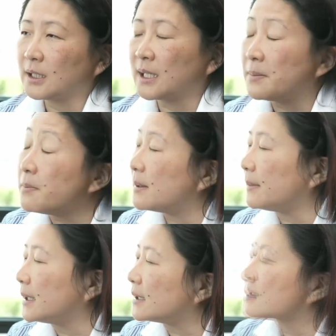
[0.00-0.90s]

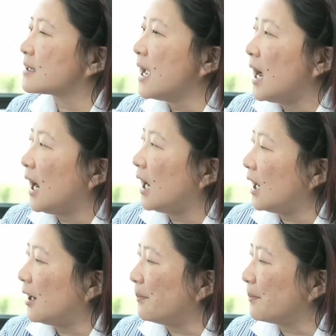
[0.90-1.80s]
commitments.
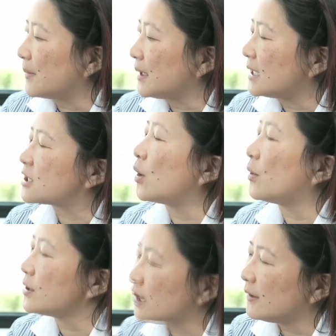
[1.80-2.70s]
Um, it's
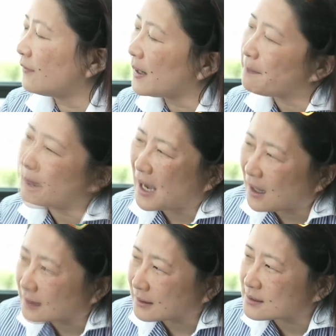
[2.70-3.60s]
always trying to find
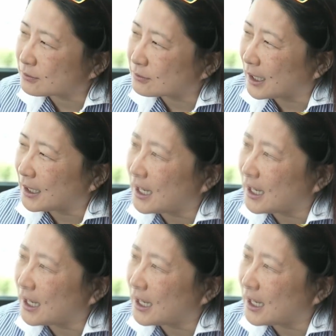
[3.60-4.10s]
balance, right?